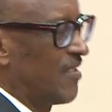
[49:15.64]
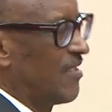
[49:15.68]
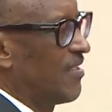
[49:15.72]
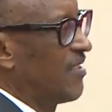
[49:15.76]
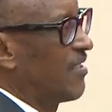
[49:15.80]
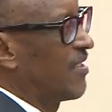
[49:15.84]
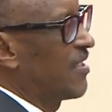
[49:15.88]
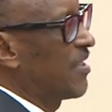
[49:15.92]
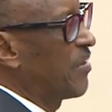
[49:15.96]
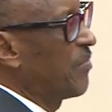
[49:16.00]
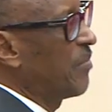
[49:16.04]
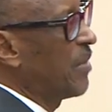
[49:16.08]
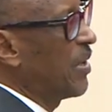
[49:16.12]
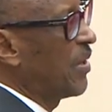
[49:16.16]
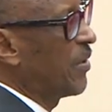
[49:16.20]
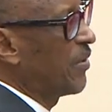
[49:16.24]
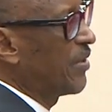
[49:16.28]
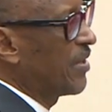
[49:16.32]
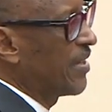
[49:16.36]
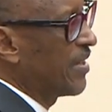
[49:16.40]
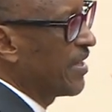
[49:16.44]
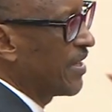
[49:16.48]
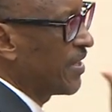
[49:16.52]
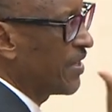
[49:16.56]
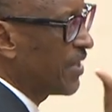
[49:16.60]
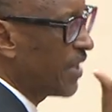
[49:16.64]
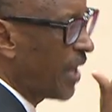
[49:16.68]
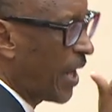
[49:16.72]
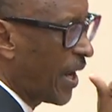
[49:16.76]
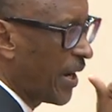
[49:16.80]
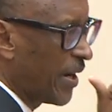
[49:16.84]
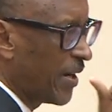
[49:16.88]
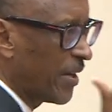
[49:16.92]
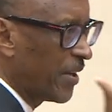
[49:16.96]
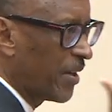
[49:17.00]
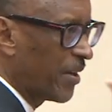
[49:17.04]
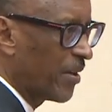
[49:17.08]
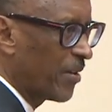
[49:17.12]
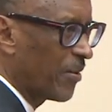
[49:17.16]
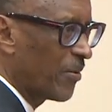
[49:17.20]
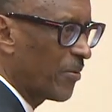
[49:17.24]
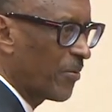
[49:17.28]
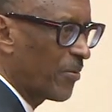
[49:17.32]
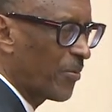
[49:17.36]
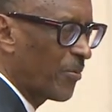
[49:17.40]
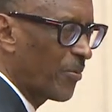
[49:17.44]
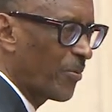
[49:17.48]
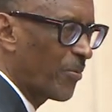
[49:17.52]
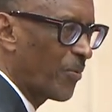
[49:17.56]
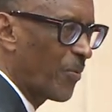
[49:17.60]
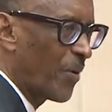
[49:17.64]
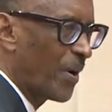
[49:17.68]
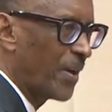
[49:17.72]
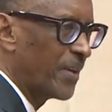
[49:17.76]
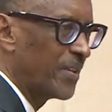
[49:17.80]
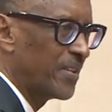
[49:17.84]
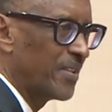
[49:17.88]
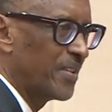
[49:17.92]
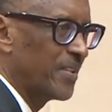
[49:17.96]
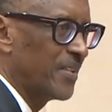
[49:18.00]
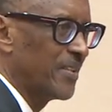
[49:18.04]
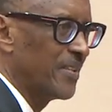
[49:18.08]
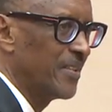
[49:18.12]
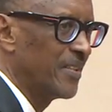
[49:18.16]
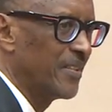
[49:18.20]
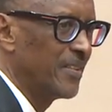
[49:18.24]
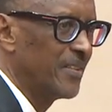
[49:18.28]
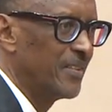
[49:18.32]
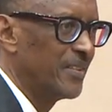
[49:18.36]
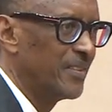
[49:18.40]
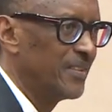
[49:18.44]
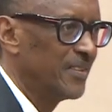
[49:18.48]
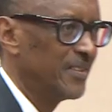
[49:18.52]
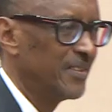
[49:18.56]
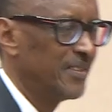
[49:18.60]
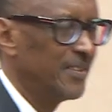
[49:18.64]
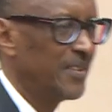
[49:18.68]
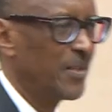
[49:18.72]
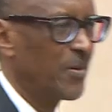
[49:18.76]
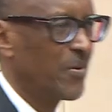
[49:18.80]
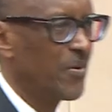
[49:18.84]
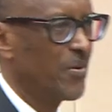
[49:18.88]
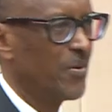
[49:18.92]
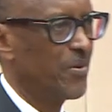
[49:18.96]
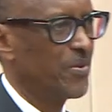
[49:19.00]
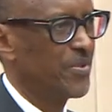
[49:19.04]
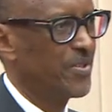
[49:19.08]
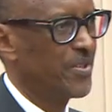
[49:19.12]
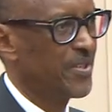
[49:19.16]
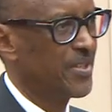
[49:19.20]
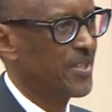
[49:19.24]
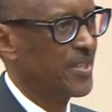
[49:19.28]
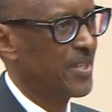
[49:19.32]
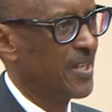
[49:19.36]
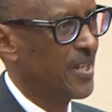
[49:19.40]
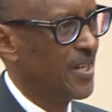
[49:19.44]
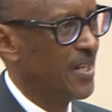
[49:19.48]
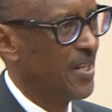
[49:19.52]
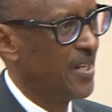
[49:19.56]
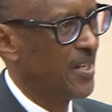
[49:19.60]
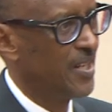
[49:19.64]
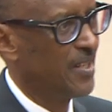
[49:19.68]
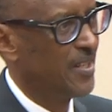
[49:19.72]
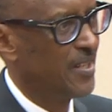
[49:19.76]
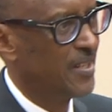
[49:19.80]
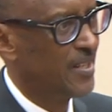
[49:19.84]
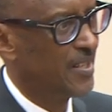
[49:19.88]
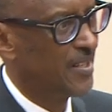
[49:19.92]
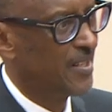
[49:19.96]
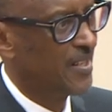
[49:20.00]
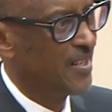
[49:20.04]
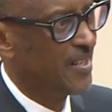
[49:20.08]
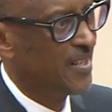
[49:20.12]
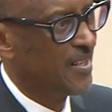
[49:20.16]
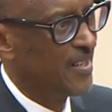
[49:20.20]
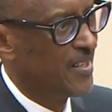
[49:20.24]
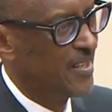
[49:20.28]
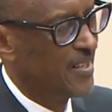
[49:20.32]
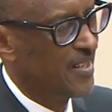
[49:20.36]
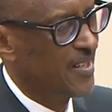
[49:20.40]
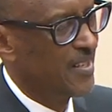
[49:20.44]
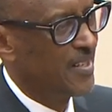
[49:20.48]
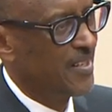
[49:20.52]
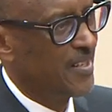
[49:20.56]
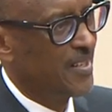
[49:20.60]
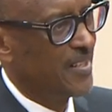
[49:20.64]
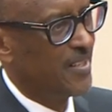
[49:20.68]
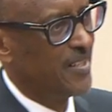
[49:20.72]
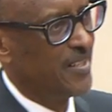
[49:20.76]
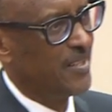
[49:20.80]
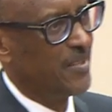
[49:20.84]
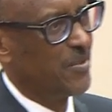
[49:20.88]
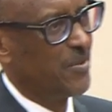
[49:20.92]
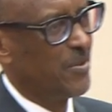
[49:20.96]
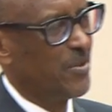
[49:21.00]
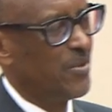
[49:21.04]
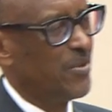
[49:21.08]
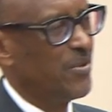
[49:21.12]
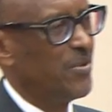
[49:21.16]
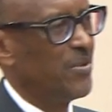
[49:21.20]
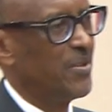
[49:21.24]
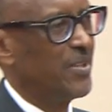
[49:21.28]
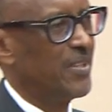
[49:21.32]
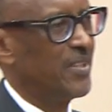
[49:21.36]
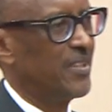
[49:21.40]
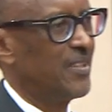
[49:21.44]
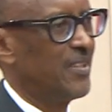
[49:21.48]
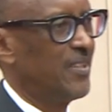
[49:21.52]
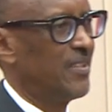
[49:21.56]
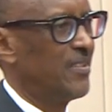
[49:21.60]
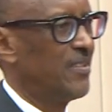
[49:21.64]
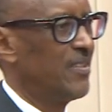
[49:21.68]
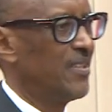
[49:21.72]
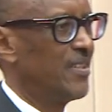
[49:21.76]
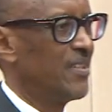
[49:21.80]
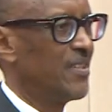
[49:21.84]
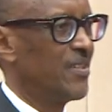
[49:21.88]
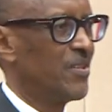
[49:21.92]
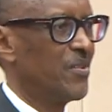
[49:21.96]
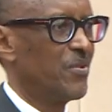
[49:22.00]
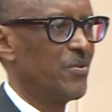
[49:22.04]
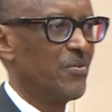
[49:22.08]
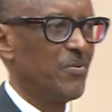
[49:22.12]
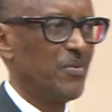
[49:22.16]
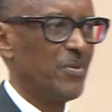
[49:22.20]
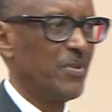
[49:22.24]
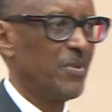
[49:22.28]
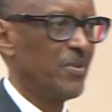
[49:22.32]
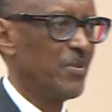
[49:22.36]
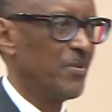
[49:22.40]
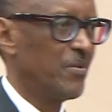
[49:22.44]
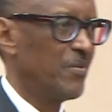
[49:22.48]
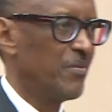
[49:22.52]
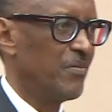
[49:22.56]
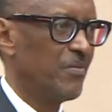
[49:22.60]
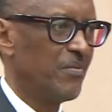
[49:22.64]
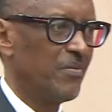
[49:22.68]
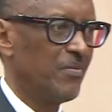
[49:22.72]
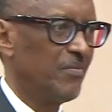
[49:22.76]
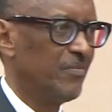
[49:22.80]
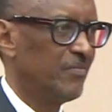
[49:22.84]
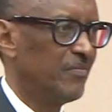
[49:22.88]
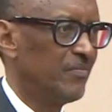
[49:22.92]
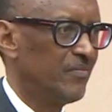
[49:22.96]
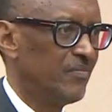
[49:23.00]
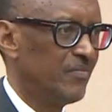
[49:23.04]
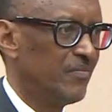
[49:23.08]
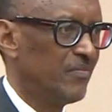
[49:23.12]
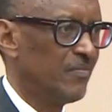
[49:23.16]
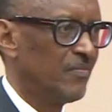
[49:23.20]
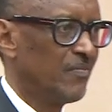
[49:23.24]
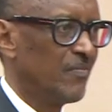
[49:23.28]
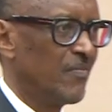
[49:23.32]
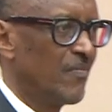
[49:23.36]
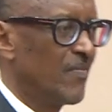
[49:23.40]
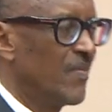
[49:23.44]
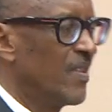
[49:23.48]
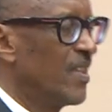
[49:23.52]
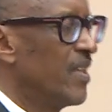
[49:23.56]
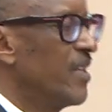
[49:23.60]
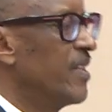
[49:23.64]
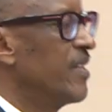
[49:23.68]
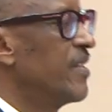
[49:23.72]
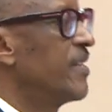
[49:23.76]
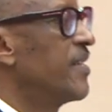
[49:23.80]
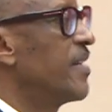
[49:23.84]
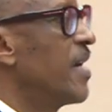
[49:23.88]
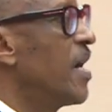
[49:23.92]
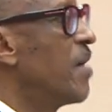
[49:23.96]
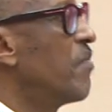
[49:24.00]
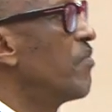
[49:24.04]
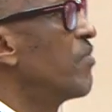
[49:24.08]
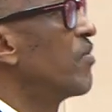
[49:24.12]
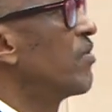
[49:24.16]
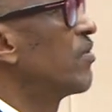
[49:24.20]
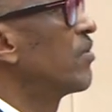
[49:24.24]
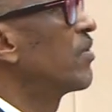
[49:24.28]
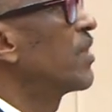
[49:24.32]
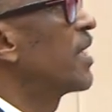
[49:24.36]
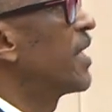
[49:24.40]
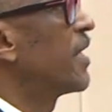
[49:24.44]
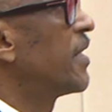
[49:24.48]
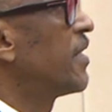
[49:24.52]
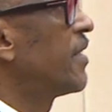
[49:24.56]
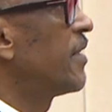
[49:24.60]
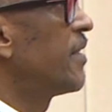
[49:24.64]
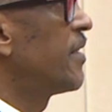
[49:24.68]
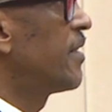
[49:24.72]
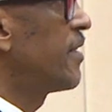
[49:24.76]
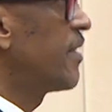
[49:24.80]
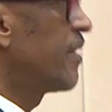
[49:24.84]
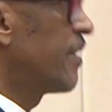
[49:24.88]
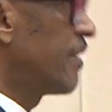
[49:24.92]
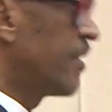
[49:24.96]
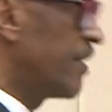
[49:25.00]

it's about understanding what the costs are in not doing the things we. Some look at it